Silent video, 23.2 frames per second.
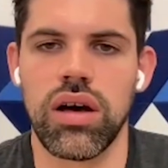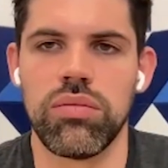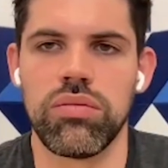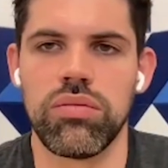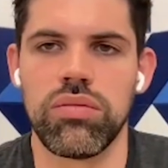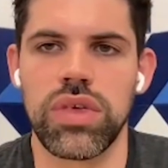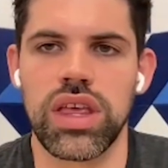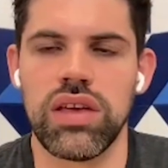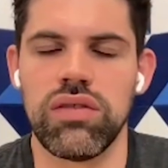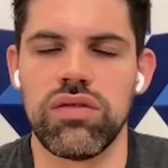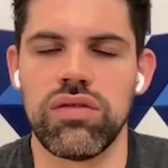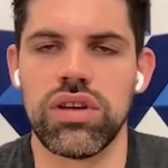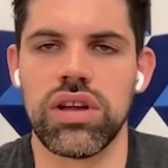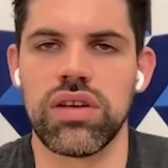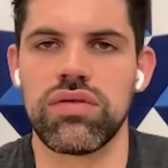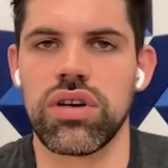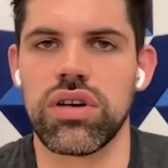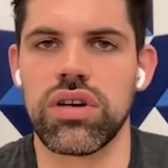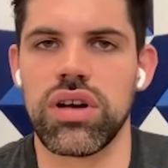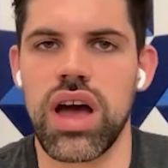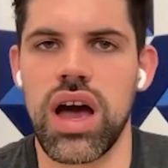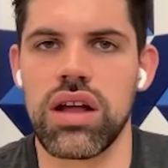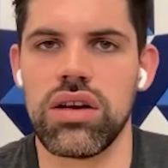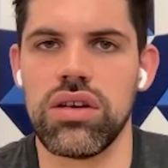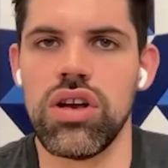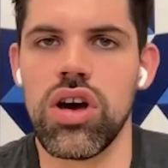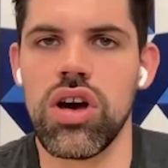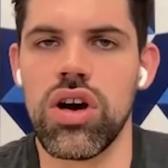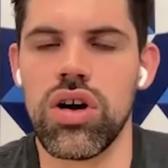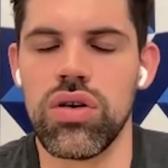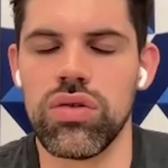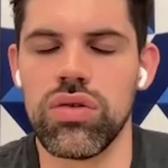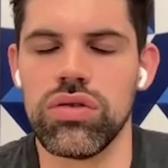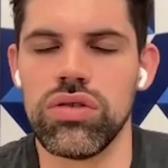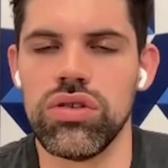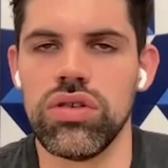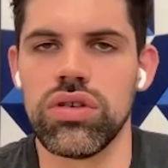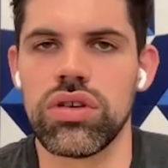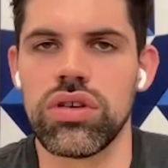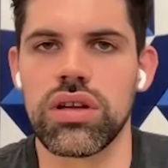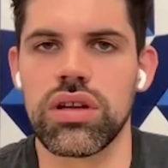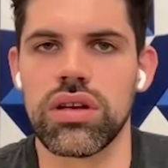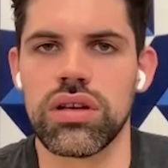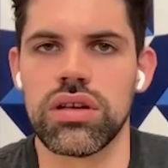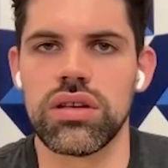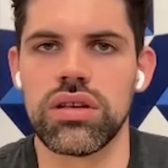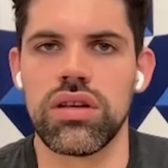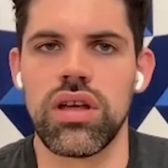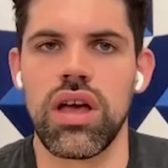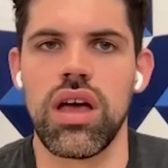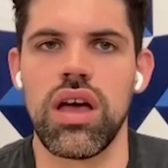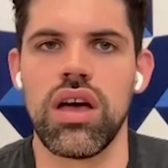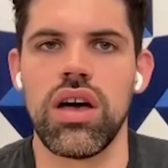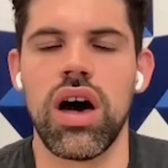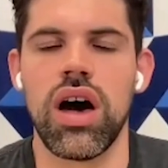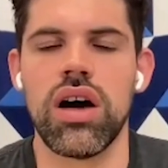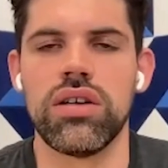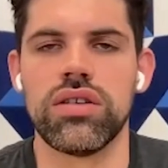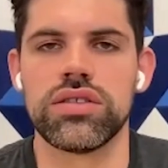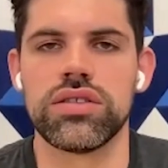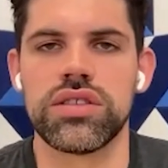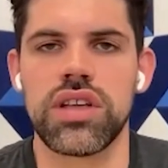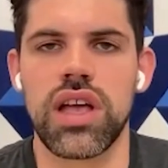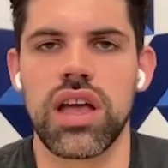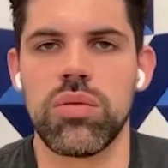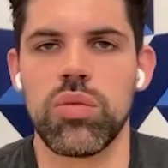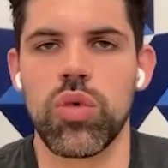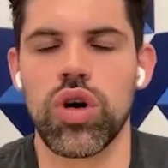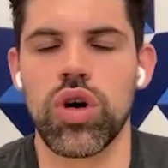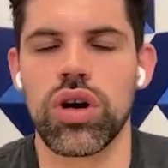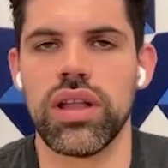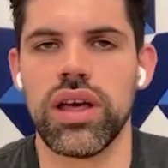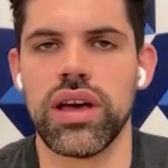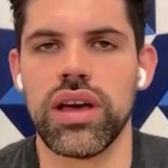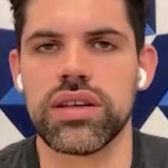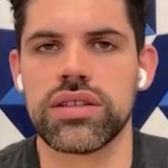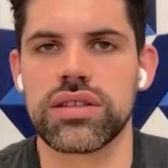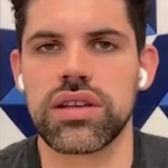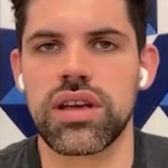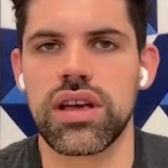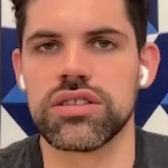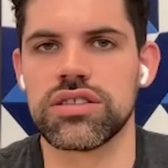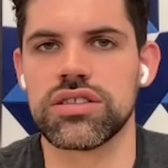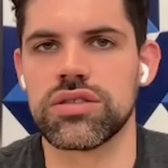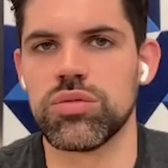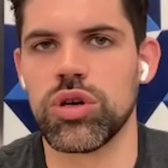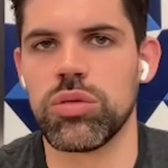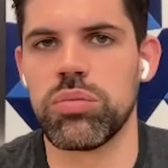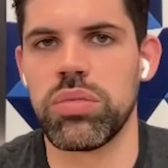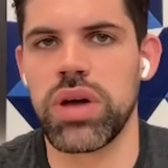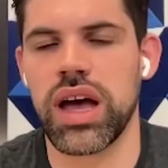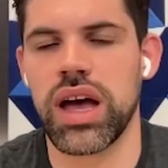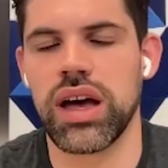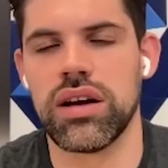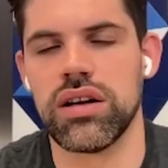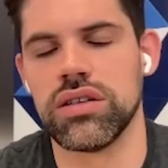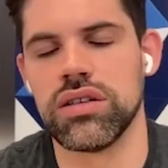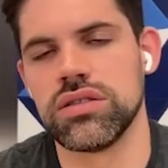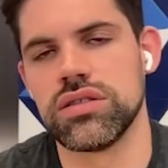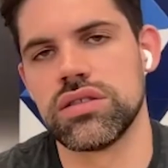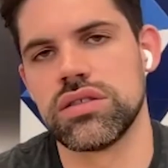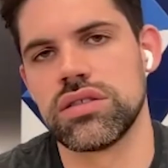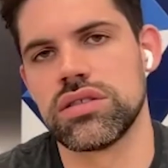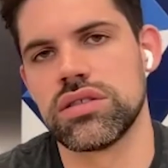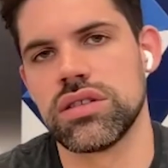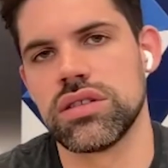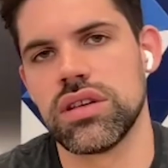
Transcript: Even if they're not known, you can understand more or less customer patterns